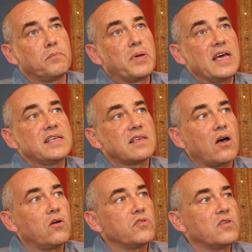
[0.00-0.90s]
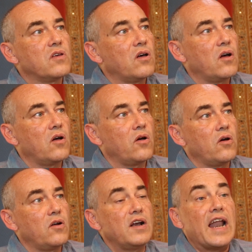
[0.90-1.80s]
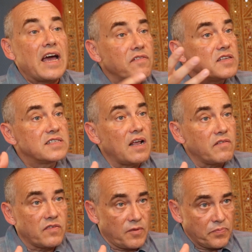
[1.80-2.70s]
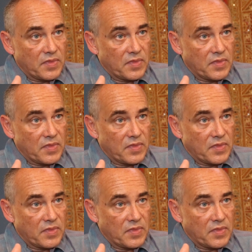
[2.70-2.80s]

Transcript: based on life itself.